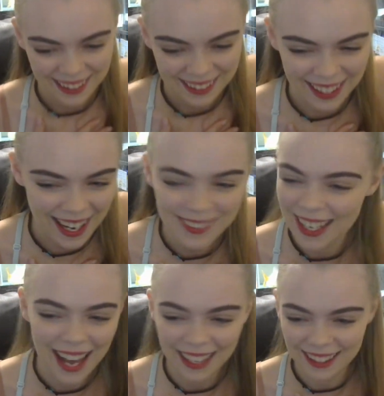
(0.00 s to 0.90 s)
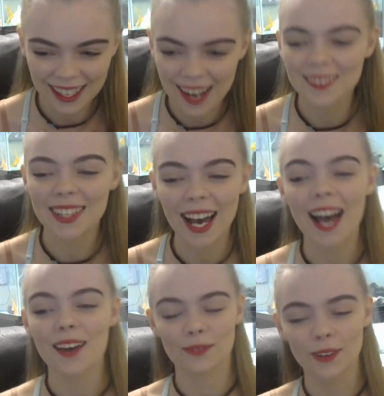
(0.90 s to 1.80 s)
Like, I'm
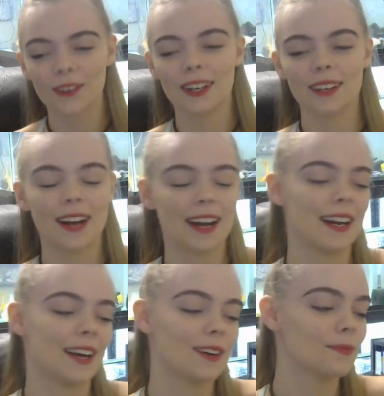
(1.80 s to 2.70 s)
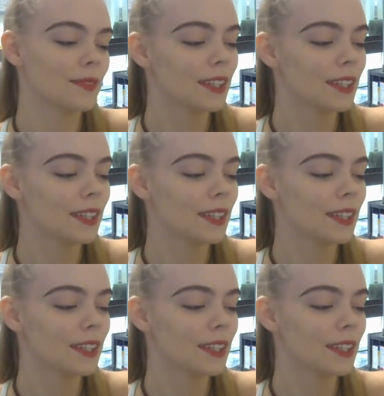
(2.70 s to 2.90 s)
dying for it right now.